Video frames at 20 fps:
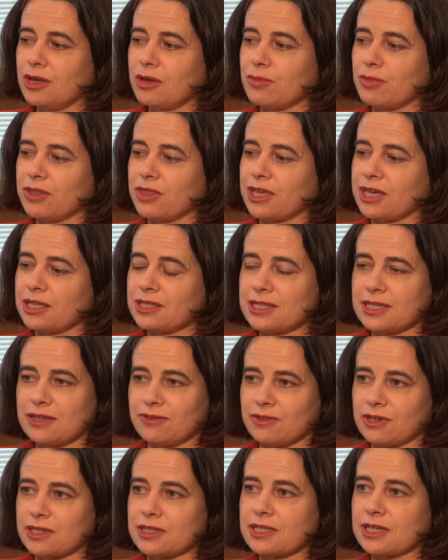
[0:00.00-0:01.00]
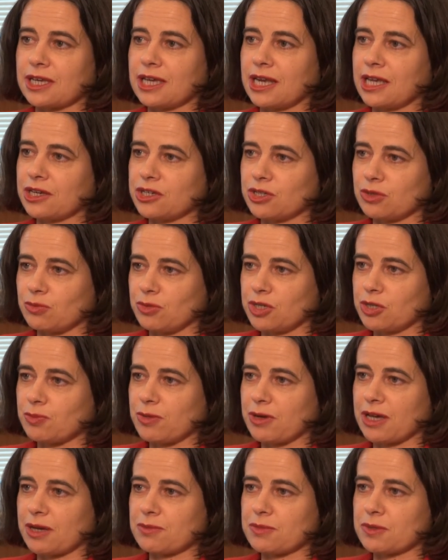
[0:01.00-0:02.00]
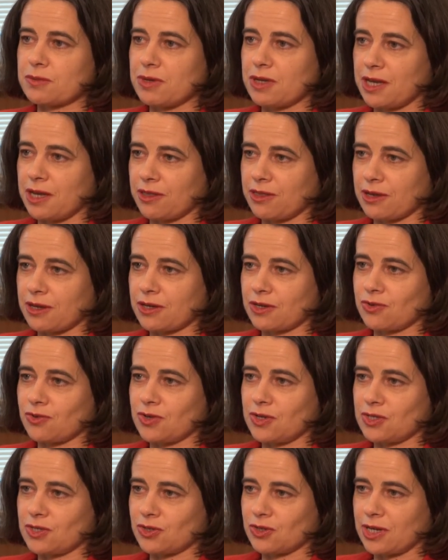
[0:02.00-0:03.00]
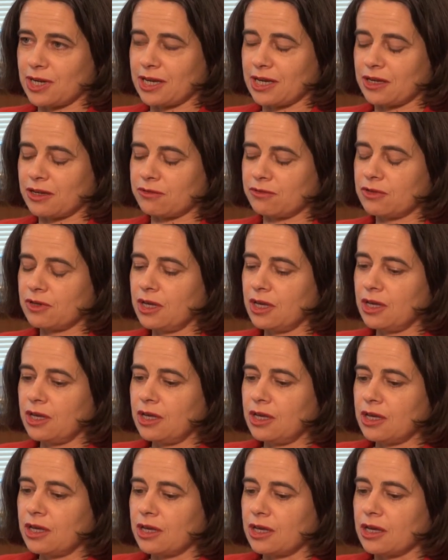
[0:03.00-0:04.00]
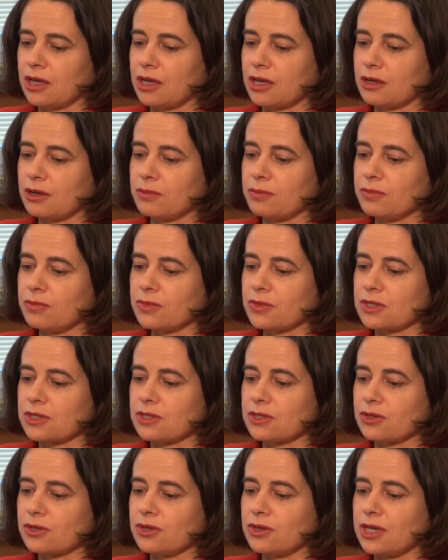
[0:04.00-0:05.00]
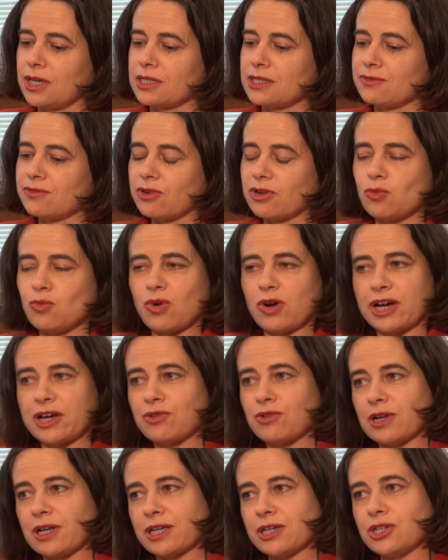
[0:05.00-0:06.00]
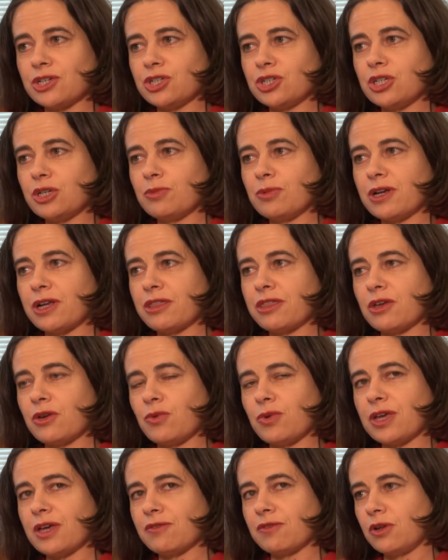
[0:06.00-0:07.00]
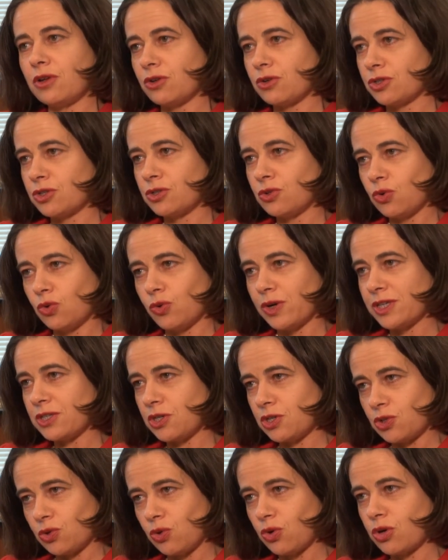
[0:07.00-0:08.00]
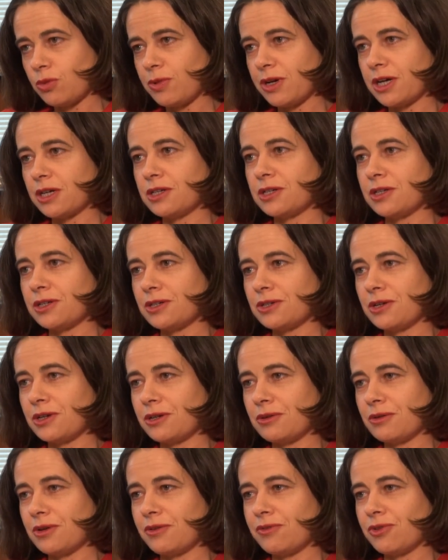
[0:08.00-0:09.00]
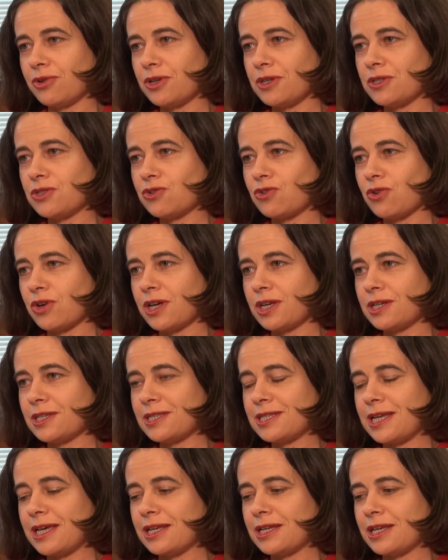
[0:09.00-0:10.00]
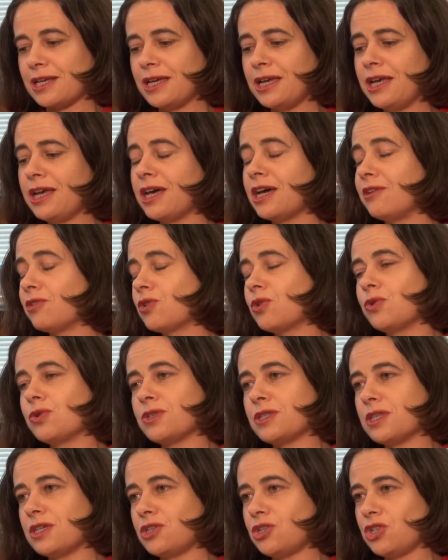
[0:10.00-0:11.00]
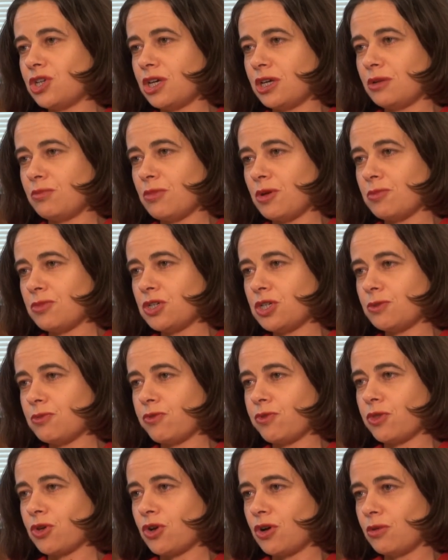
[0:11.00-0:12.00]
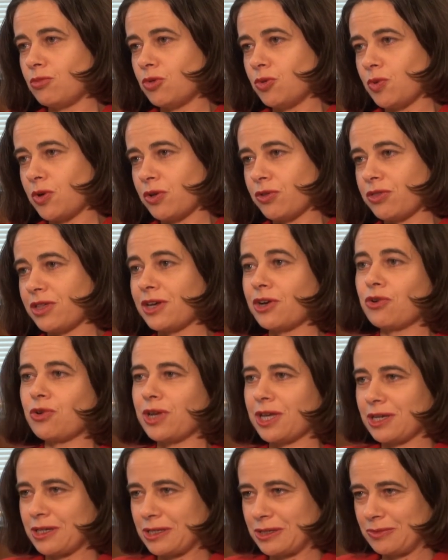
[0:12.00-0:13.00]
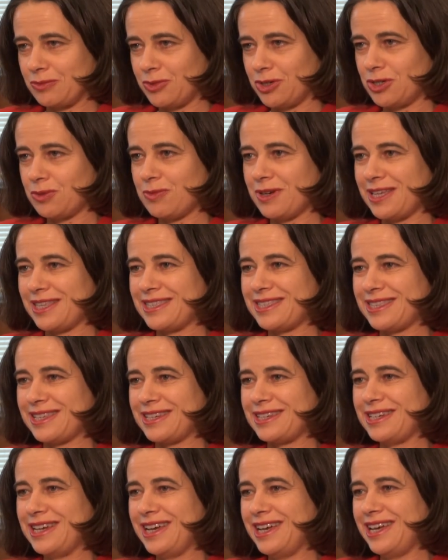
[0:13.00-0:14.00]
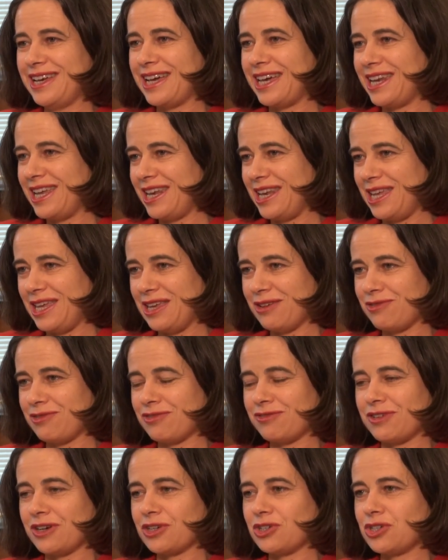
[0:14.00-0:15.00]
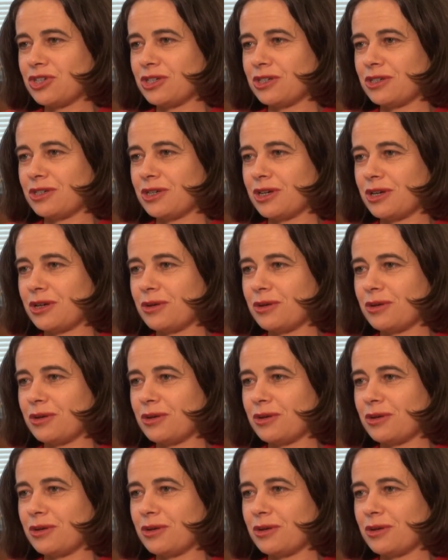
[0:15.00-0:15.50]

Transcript: but that's given us a connection which perhaps many other countries don't have. So it's a very wide relationship, and I think we have a lot always to talk about and a very strong understanding. And of course, there's shared membership of the Commonwealth and cricket, which means that at any given function,